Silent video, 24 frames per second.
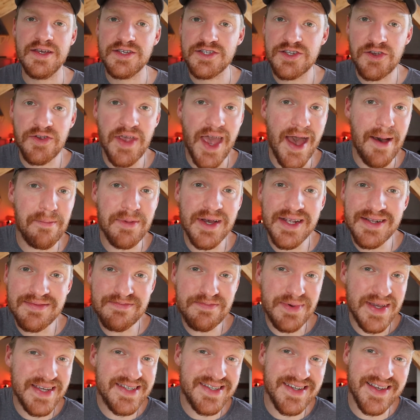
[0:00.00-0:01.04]
So yeah,
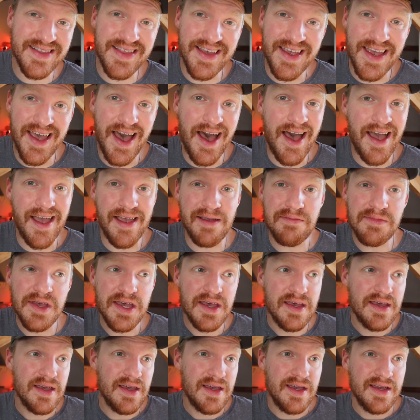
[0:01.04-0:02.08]
but basically I
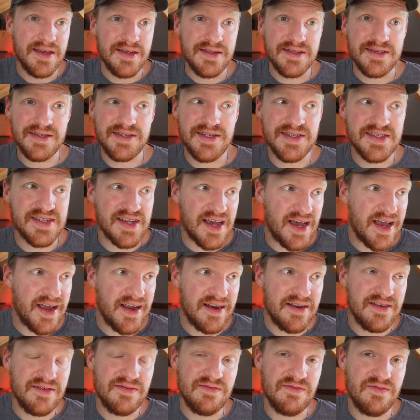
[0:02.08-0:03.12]

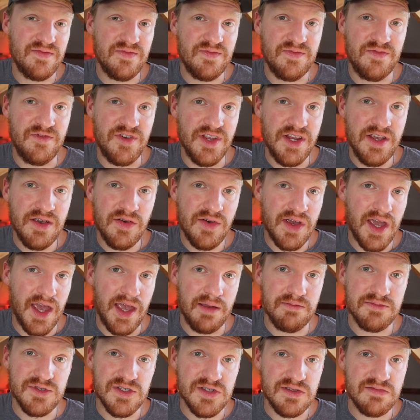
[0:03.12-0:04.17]
design video
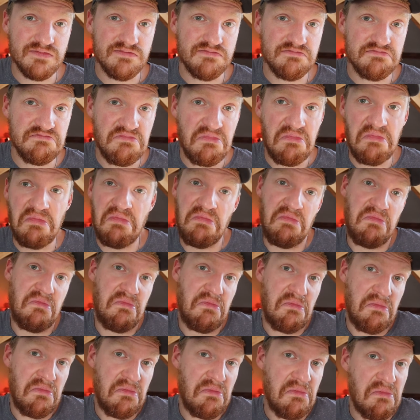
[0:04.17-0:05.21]
games.
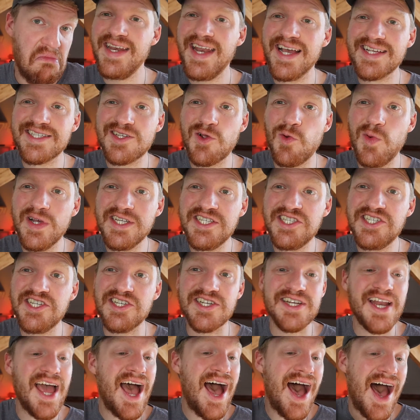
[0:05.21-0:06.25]
Next
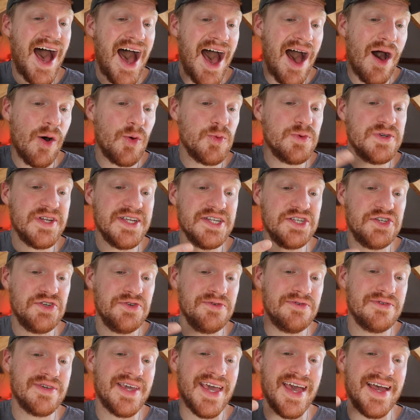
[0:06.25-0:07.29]
question, how did
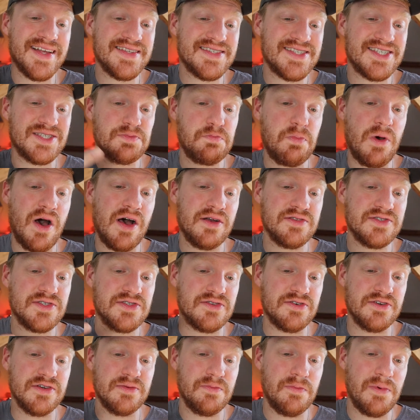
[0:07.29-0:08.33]
you get
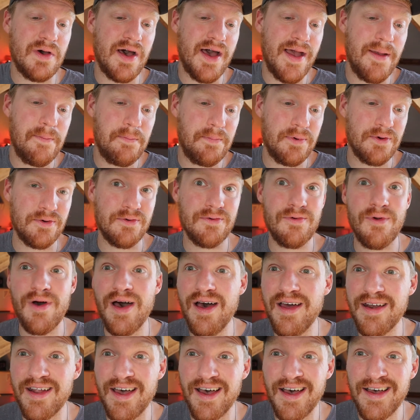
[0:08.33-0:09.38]
sponsored by
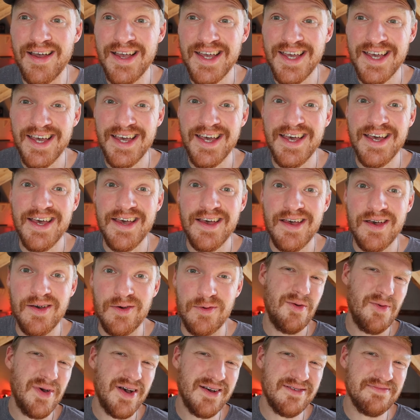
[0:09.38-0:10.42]
Piranha?
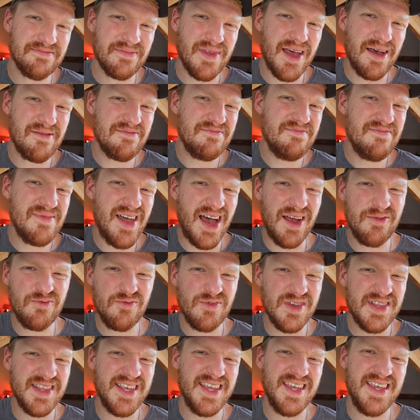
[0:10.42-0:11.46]
Well, I'm
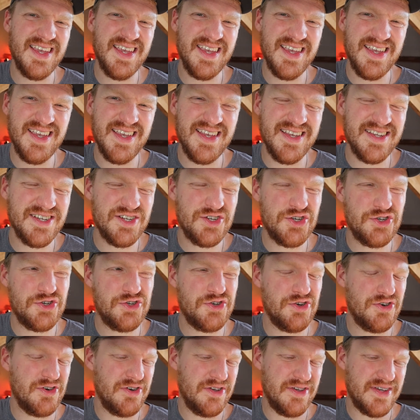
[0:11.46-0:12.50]
not really
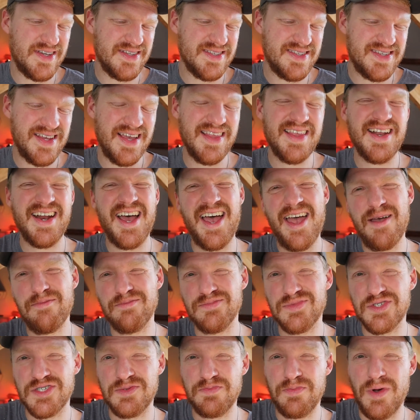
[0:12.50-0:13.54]
sure you can say that I
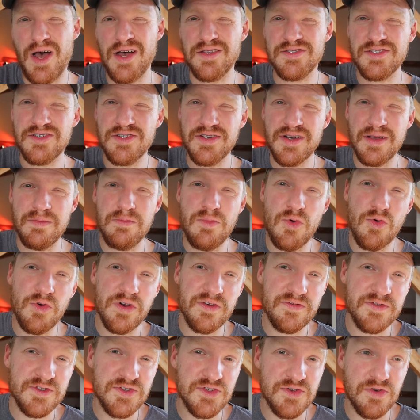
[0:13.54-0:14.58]
am sponsored. I'm
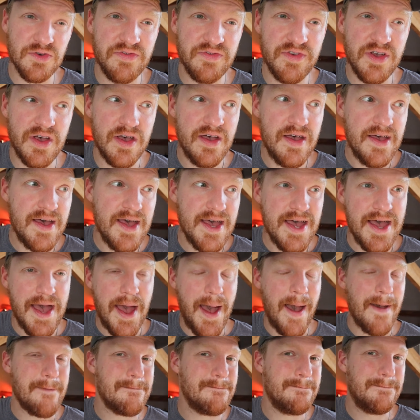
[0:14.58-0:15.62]
more of a of a
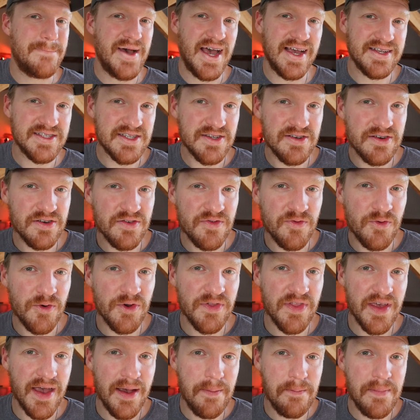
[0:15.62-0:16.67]
ambassador
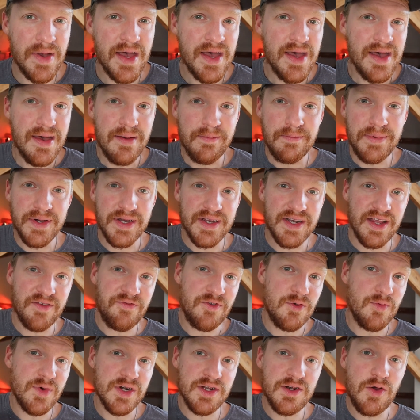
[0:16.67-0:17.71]
for them. But
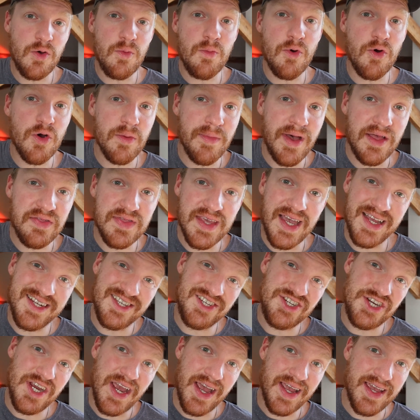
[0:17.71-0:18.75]
if you want to know more about
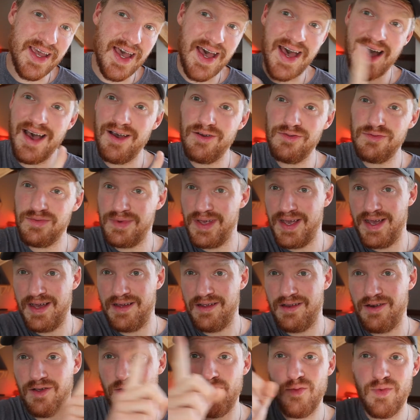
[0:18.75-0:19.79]
that, check out,
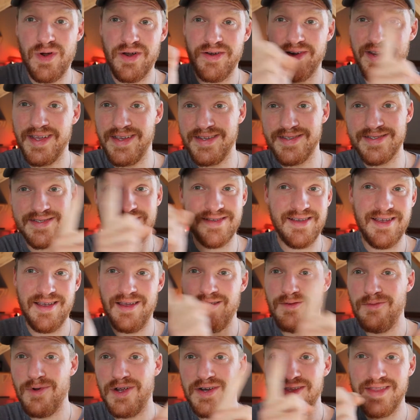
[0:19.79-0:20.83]
I don't know where it is,
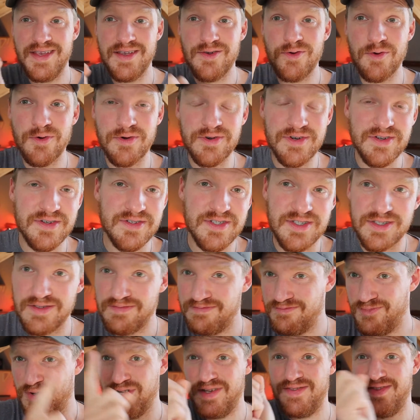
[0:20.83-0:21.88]
in one of these
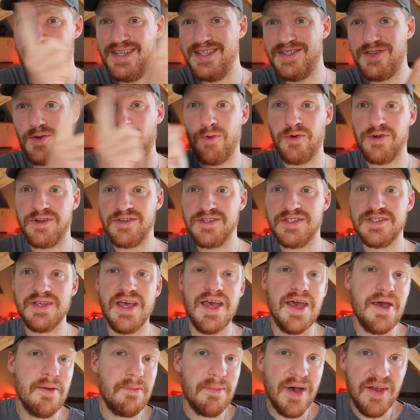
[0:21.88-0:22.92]
corners,
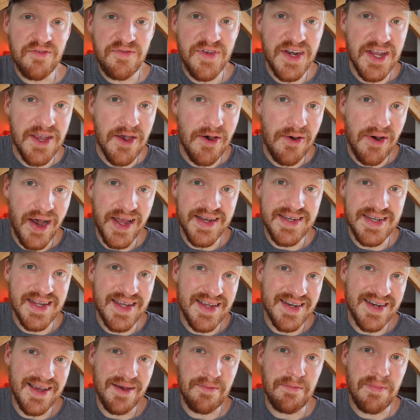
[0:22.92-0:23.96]
my video I
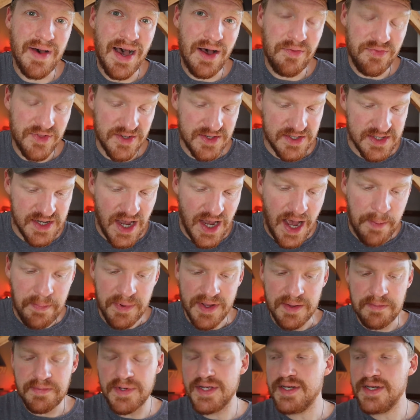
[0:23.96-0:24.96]
did about the topic.